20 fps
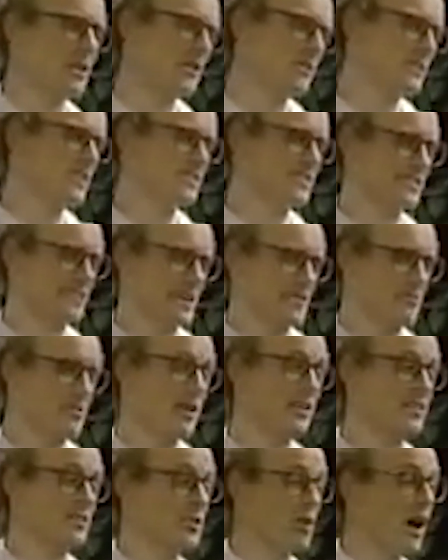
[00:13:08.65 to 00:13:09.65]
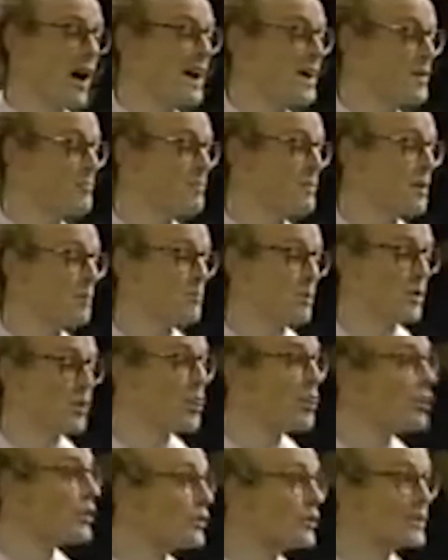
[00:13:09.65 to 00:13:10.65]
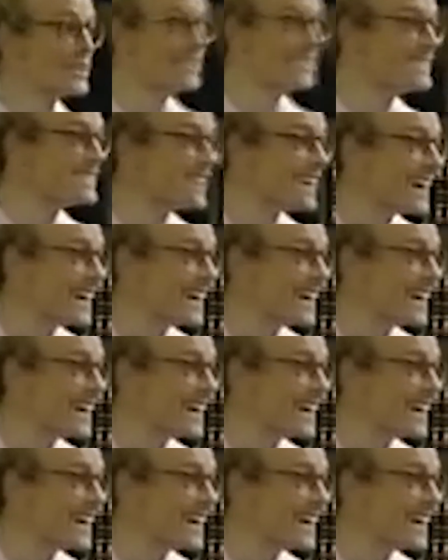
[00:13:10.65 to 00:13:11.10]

starring series with Dr. Doctor and, of